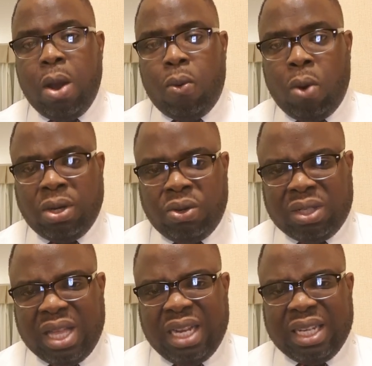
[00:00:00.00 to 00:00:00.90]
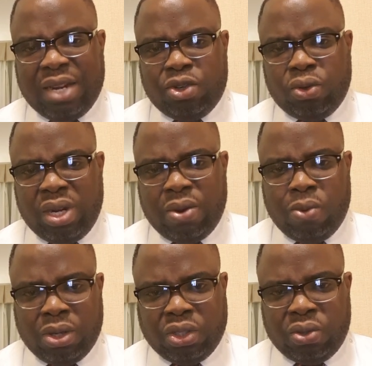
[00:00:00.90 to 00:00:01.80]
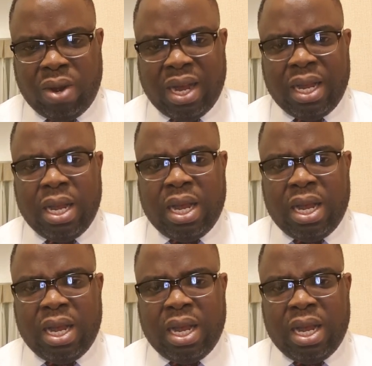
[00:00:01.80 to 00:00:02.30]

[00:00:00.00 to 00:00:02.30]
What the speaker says: What those things are doing once you are